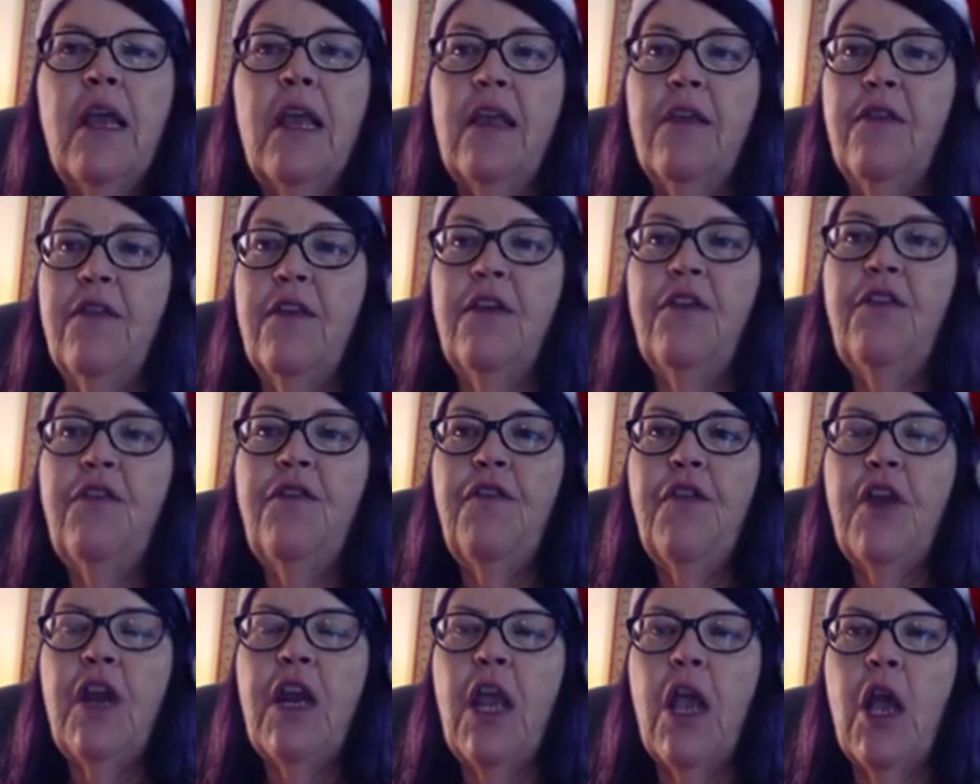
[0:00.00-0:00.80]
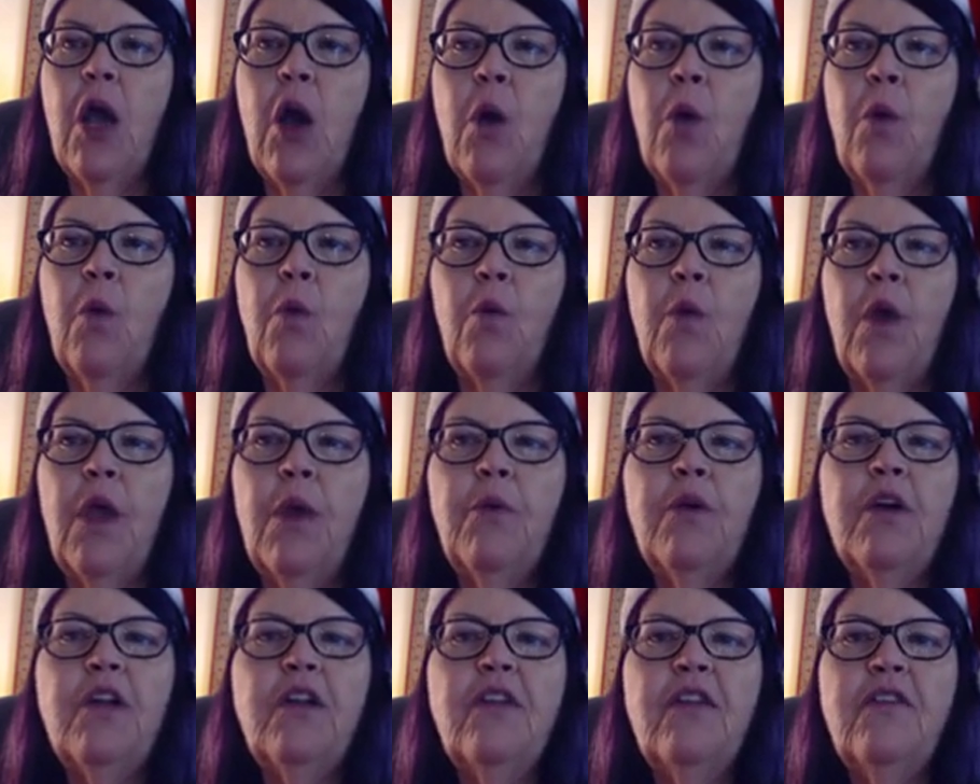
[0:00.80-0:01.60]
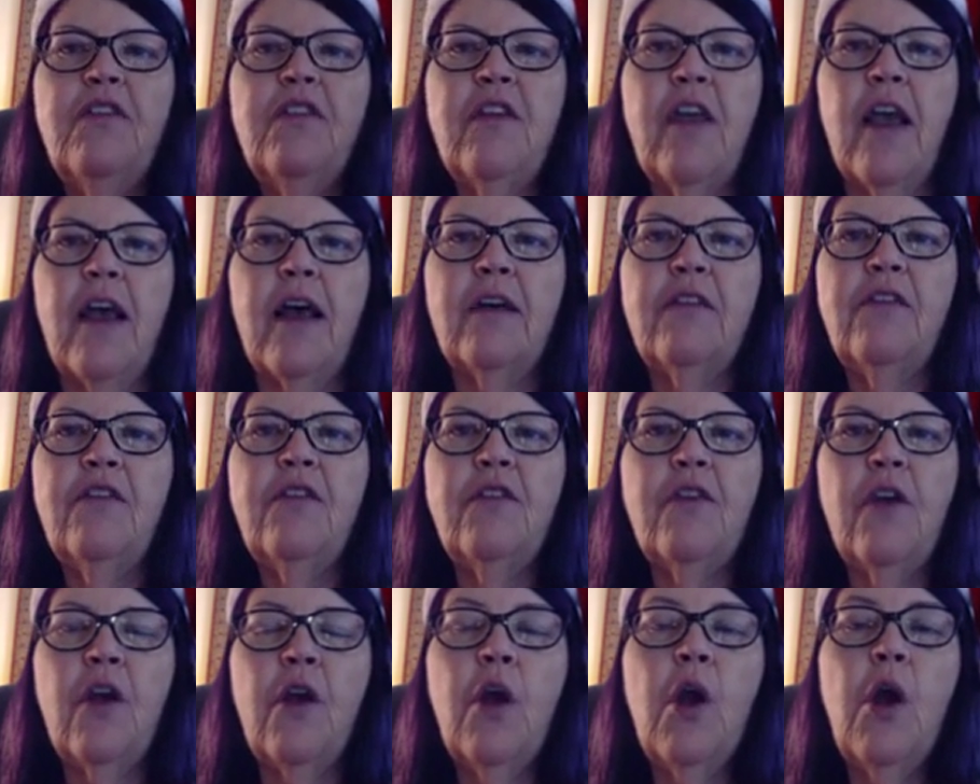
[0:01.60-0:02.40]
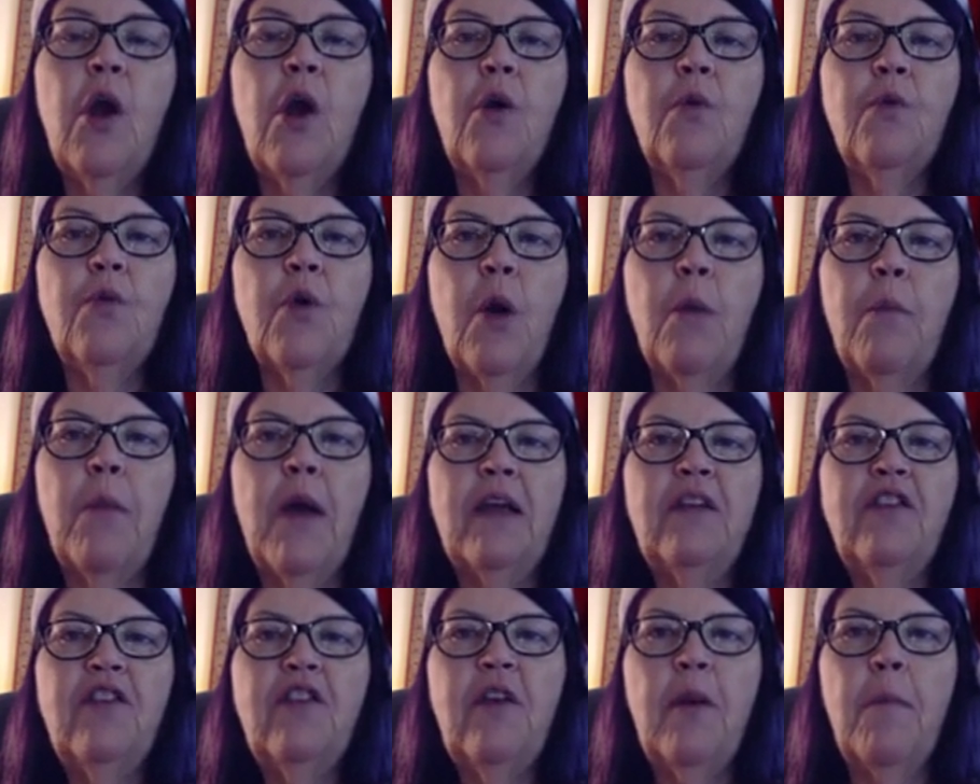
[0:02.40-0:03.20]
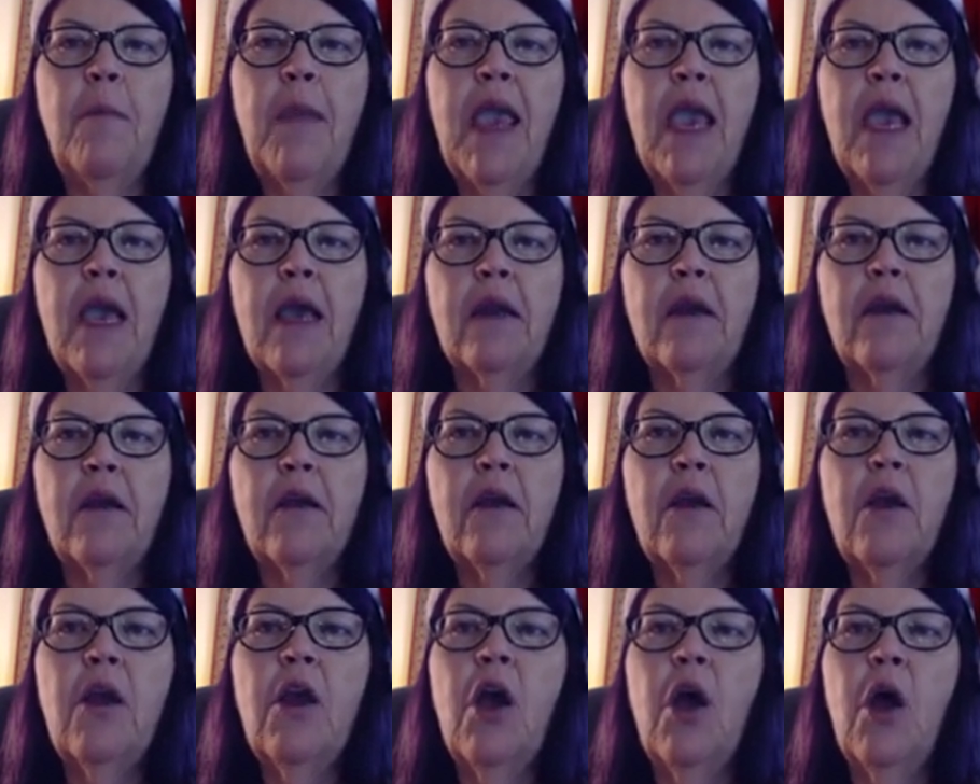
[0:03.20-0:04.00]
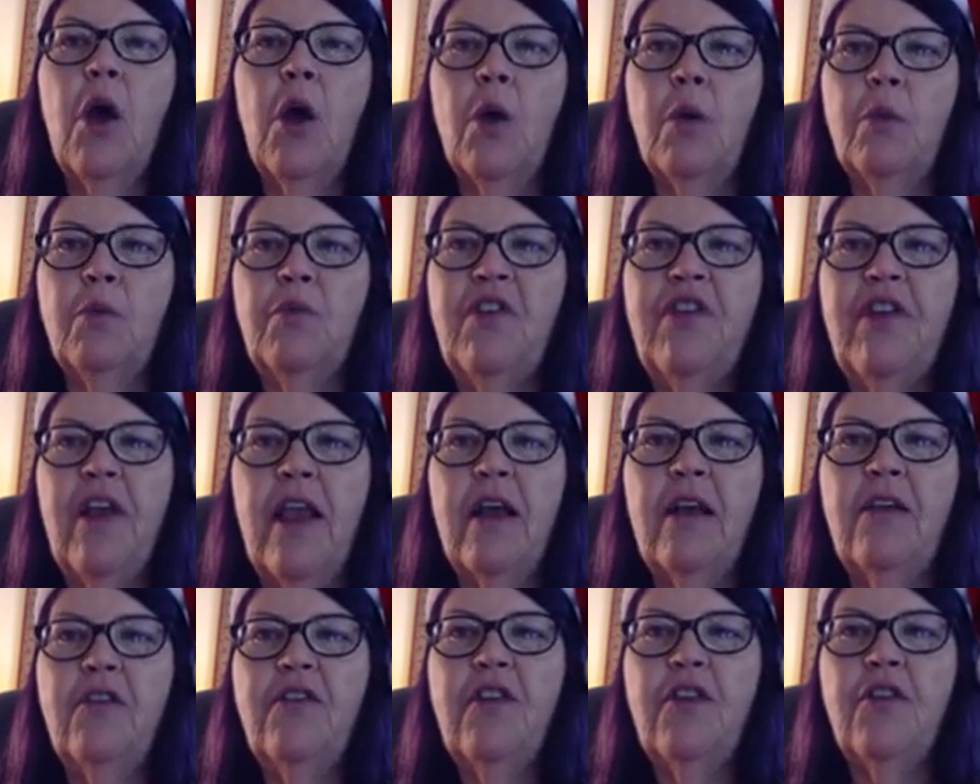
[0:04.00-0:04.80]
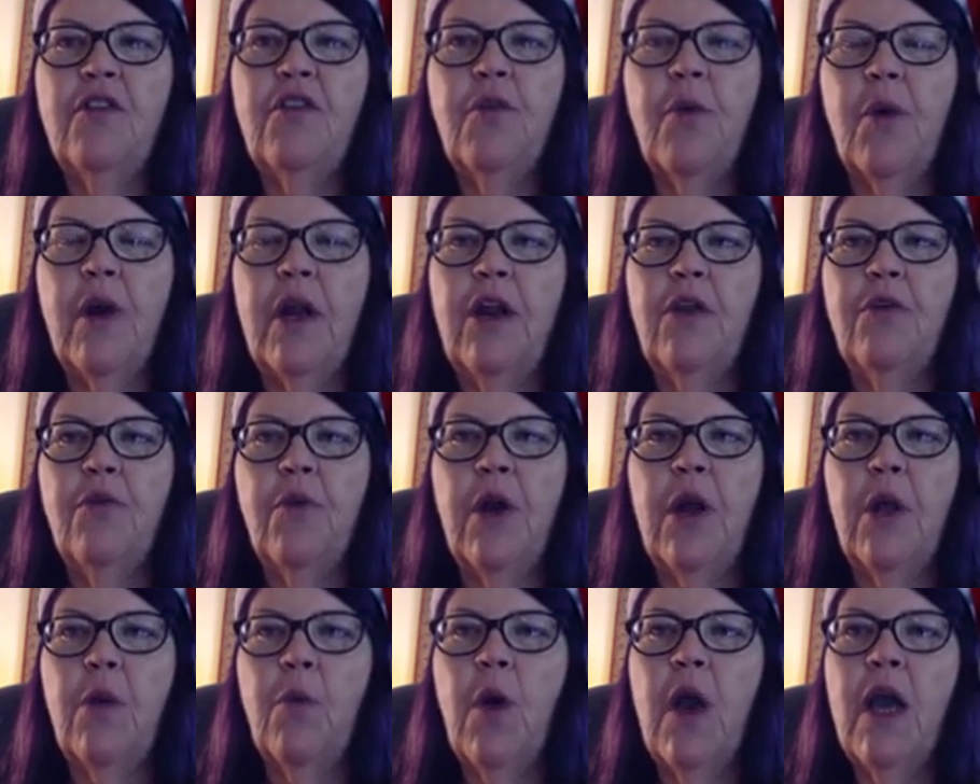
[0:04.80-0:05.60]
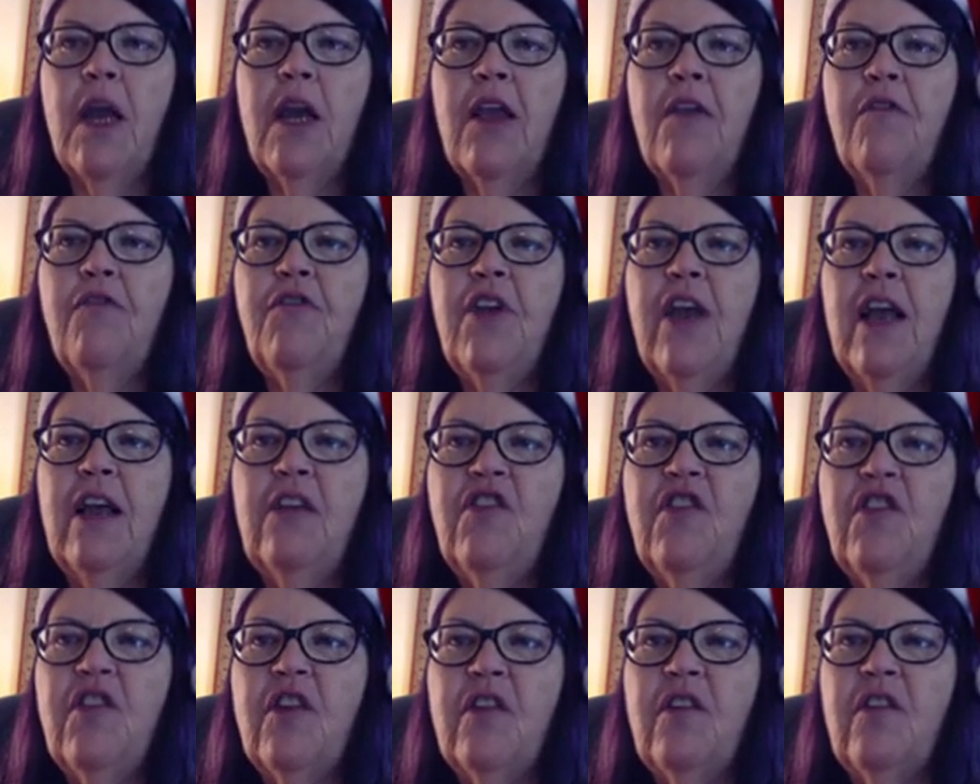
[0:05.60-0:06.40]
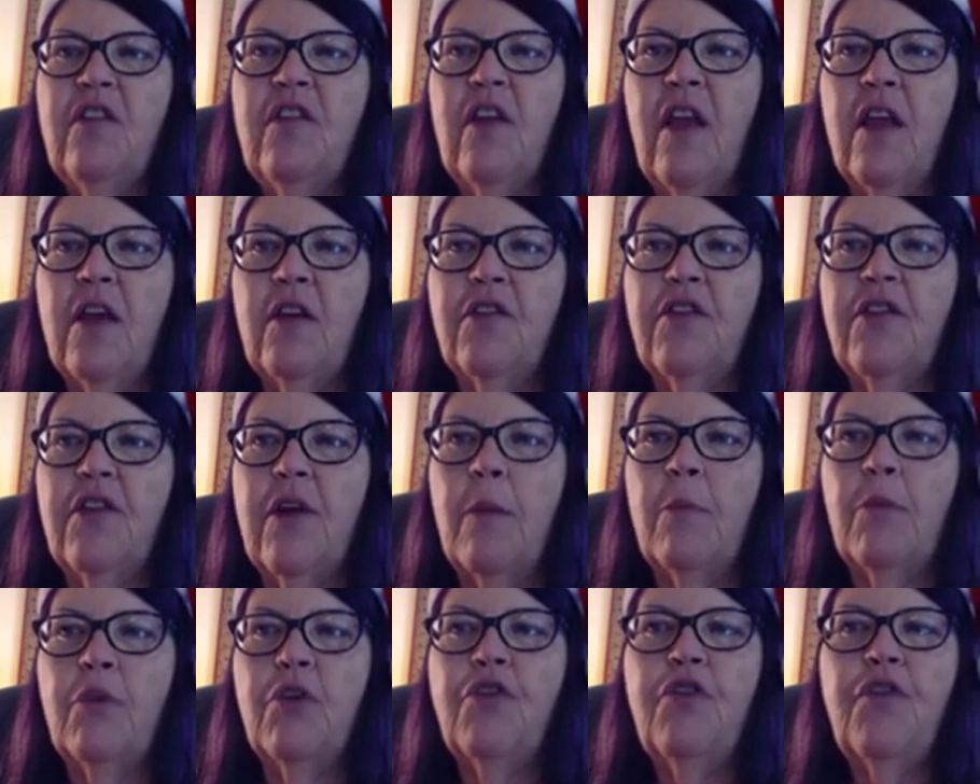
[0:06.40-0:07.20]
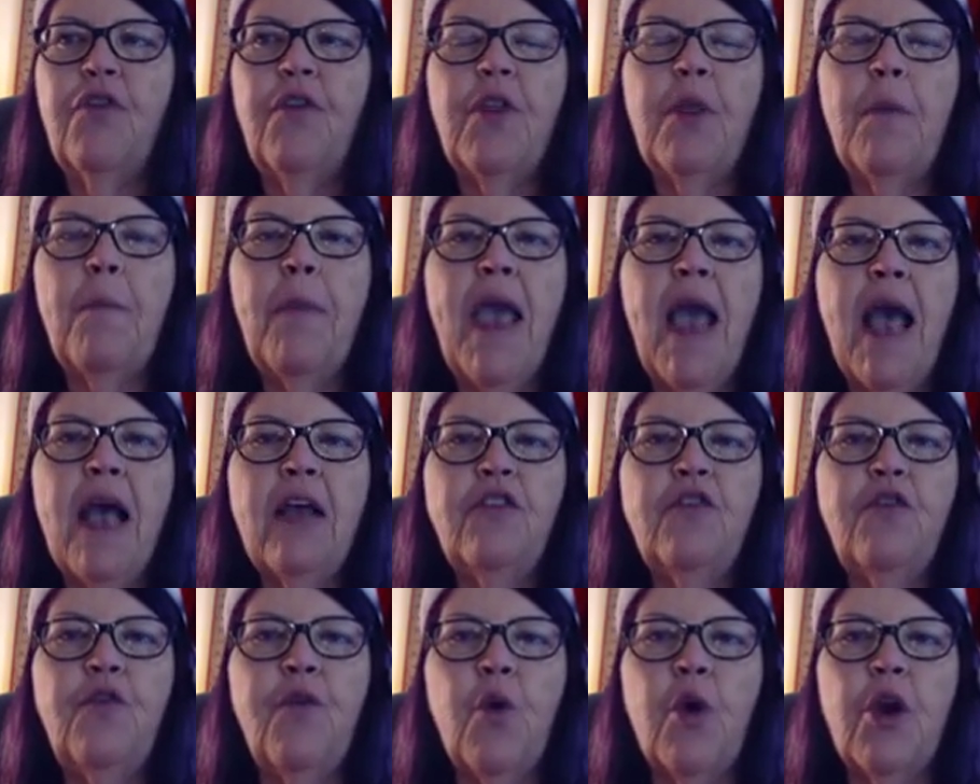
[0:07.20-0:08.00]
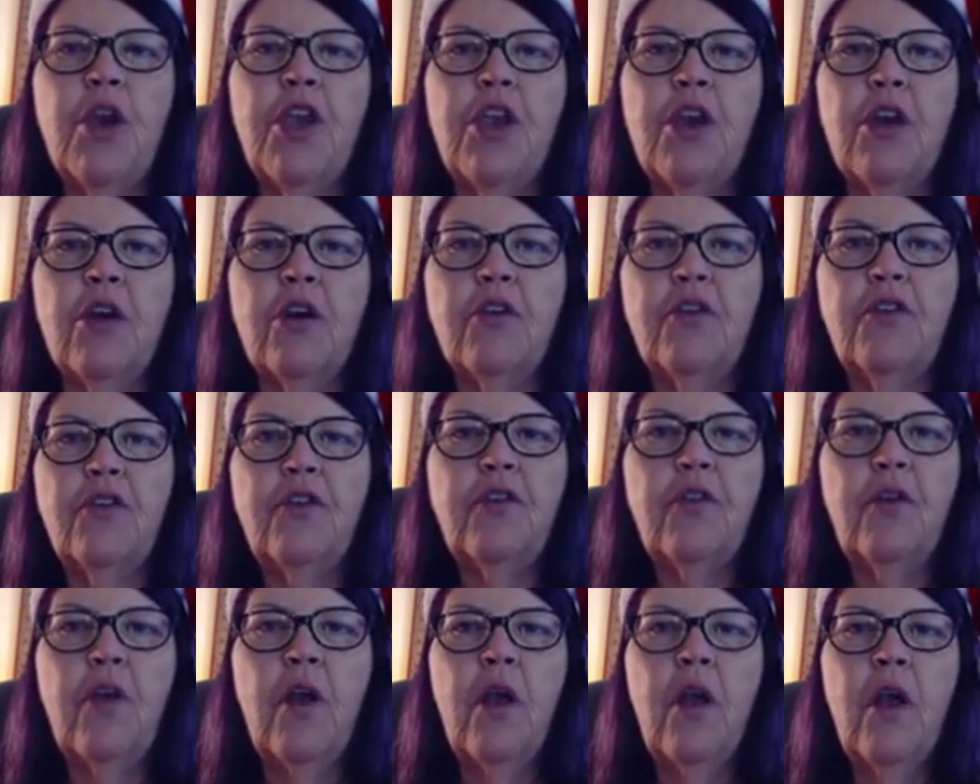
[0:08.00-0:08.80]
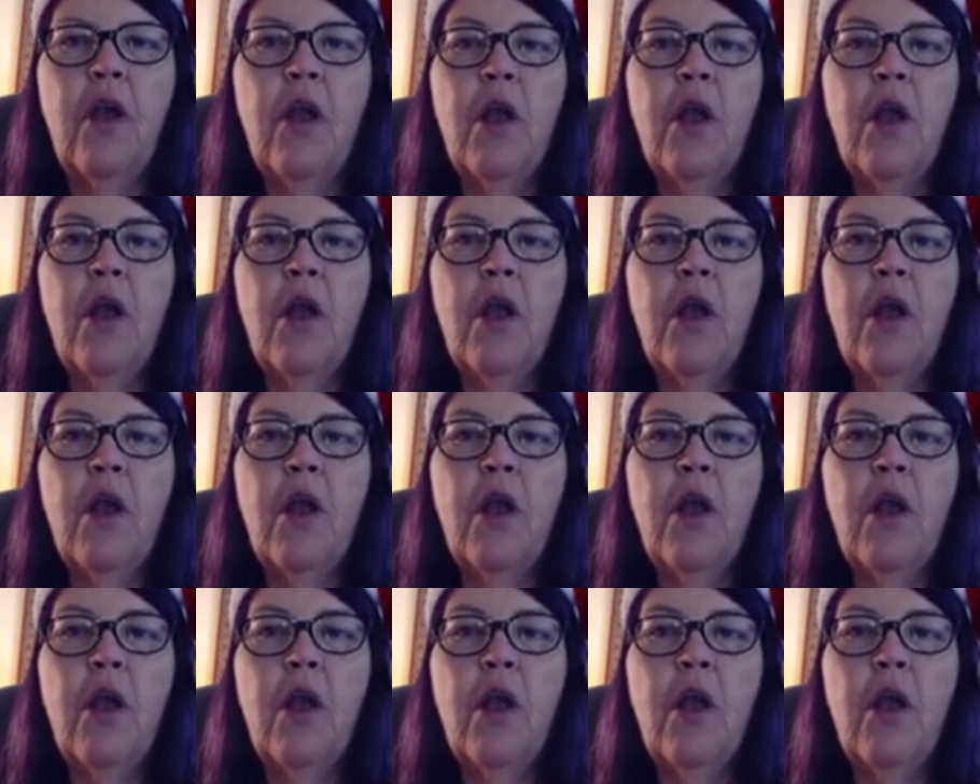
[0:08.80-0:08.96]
In this video, we will discuss robust demand. Home sales in 2021 have dusted sales numbers for the past four years.